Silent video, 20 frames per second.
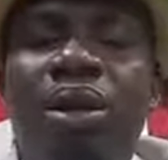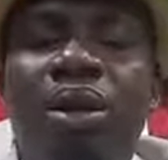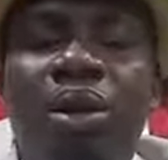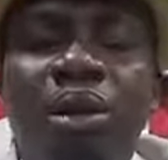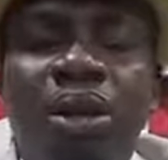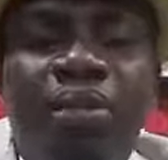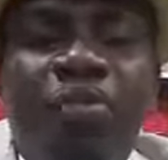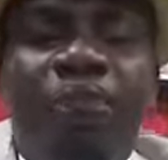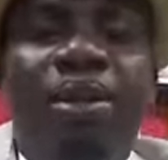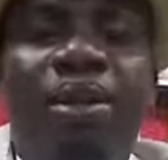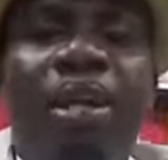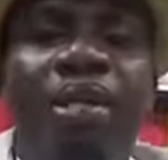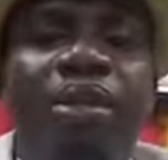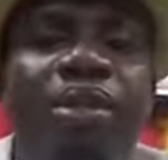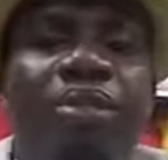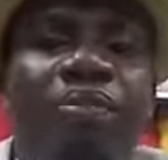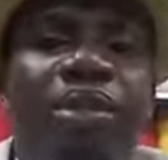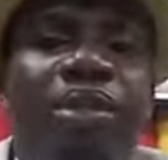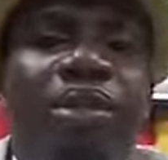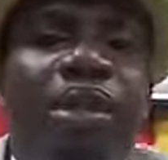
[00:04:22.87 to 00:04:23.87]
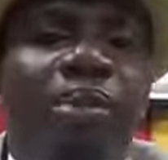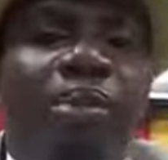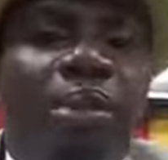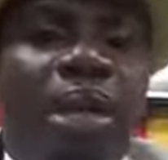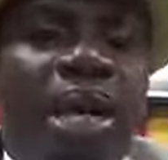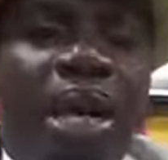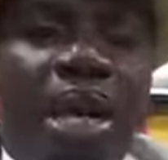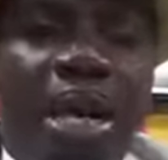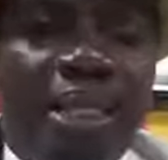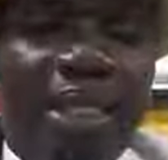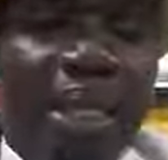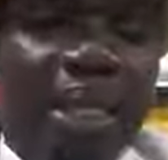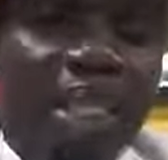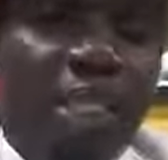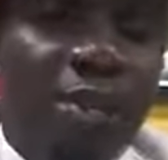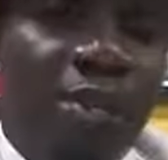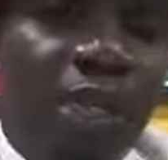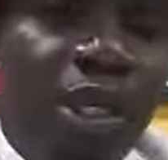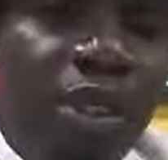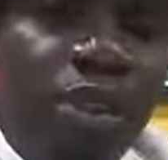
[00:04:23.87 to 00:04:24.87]
on the 1st of December as I
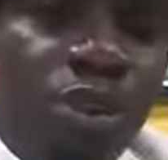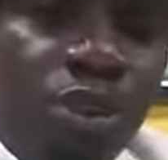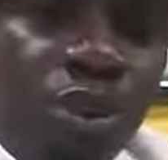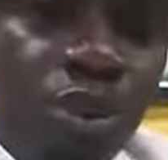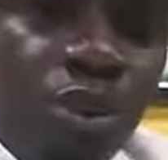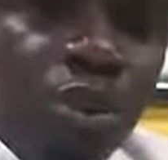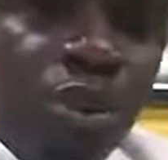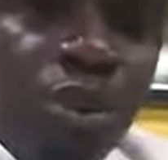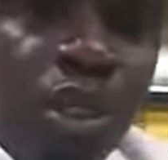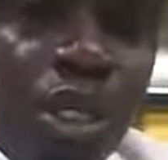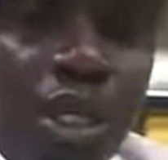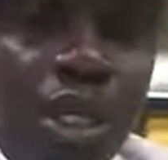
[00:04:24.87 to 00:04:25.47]
speak to you.